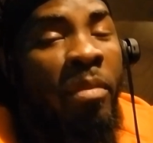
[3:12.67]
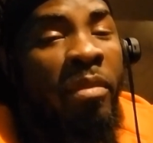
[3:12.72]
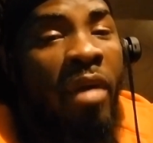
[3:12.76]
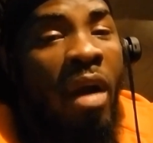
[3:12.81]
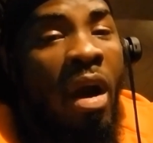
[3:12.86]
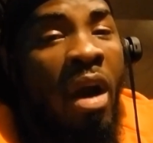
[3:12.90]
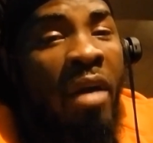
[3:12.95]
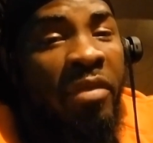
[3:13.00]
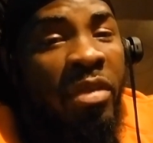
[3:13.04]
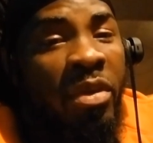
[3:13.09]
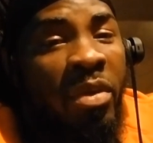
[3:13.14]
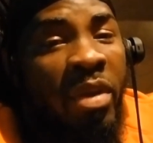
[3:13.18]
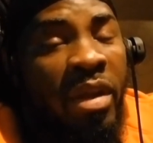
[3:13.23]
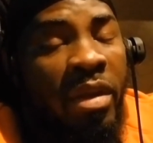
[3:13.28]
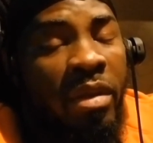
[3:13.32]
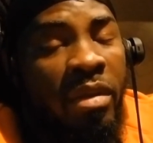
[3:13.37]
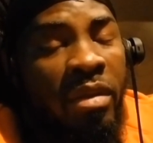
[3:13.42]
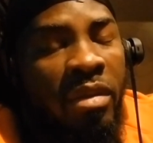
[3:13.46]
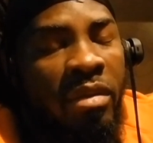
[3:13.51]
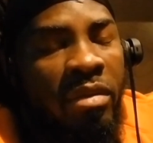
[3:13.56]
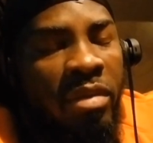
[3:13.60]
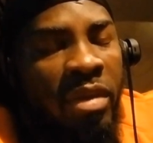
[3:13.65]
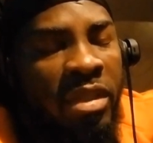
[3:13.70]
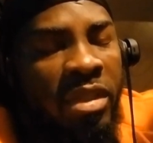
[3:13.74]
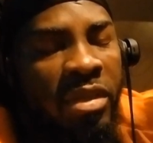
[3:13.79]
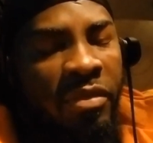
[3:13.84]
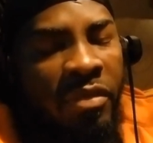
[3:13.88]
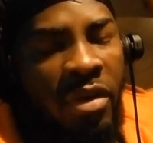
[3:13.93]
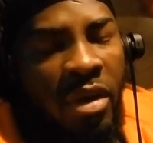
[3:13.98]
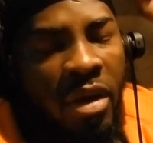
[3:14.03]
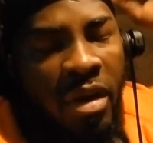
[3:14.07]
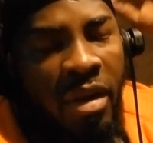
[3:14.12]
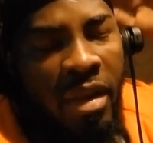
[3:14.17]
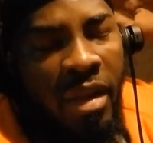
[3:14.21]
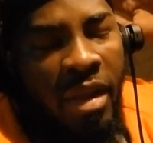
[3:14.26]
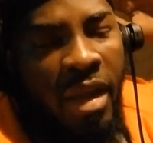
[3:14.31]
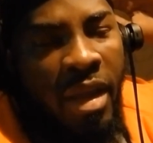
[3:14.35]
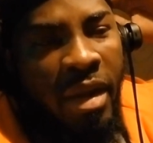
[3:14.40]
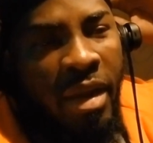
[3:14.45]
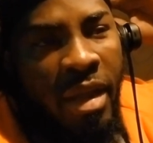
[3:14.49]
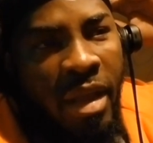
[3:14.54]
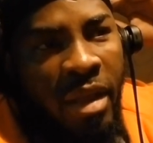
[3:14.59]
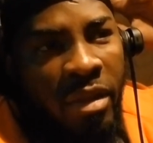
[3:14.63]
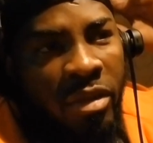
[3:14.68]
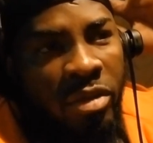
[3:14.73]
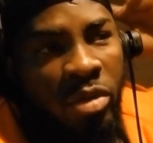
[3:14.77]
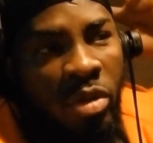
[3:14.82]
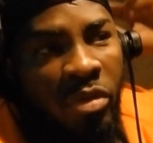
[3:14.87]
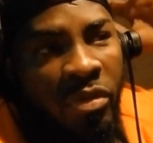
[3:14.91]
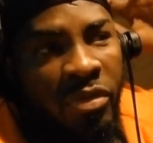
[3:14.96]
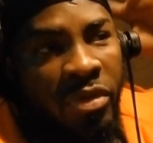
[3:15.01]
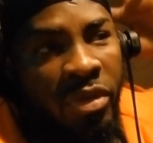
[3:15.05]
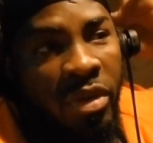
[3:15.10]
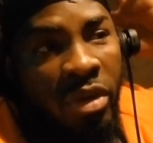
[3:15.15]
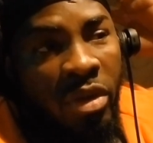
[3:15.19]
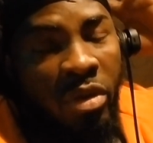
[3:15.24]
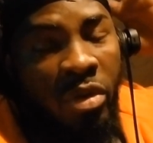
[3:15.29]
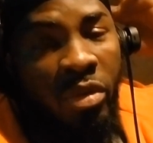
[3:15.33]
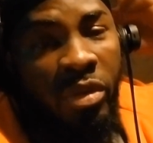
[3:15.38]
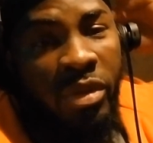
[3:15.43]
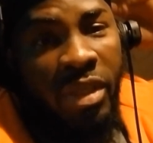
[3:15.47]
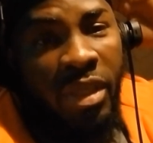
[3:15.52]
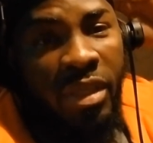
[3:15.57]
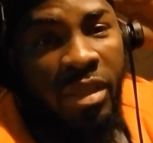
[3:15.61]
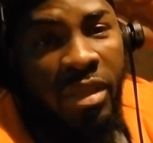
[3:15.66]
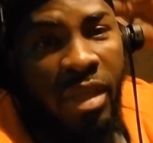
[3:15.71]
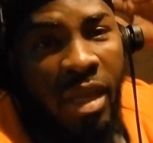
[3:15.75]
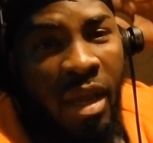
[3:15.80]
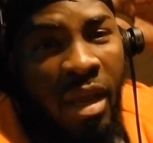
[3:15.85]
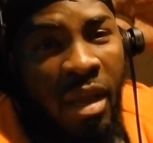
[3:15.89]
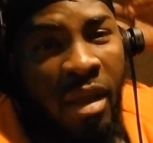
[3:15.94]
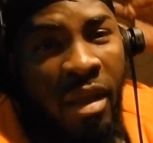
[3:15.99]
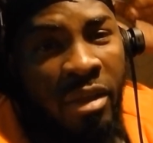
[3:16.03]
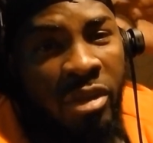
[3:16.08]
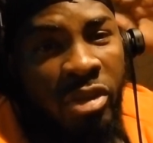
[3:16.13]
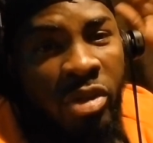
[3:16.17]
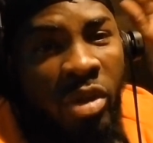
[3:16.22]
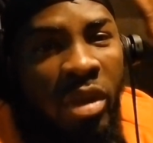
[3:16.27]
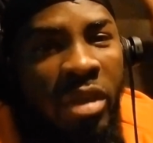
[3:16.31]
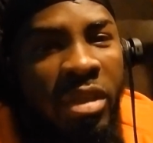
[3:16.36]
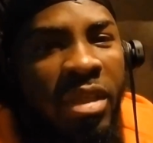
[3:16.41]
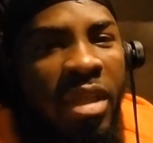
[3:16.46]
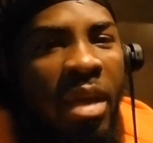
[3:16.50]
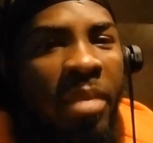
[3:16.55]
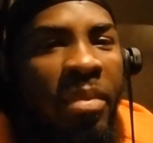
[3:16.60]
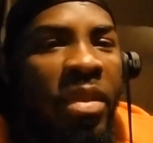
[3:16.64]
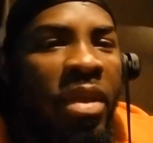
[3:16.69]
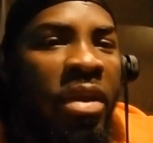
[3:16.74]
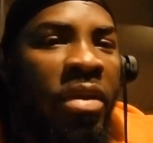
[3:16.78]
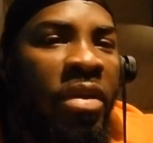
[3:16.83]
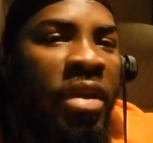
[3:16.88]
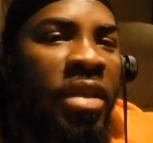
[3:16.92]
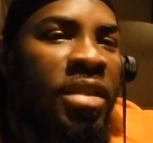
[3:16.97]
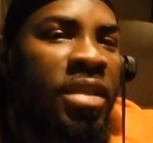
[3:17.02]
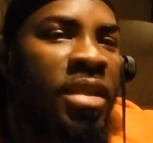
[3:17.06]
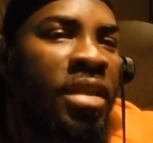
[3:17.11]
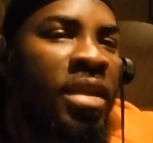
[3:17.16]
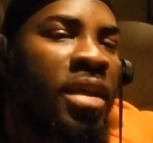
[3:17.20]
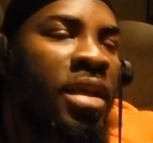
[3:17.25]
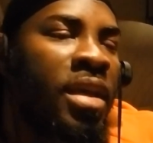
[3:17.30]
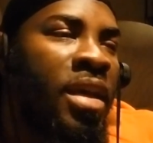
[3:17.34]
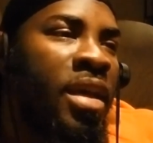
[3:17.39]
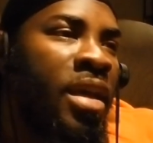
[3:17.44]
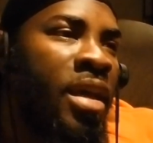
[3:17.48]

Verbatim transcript: from off the, re the reservoir, and I drove to the closest uh, truck stop there is.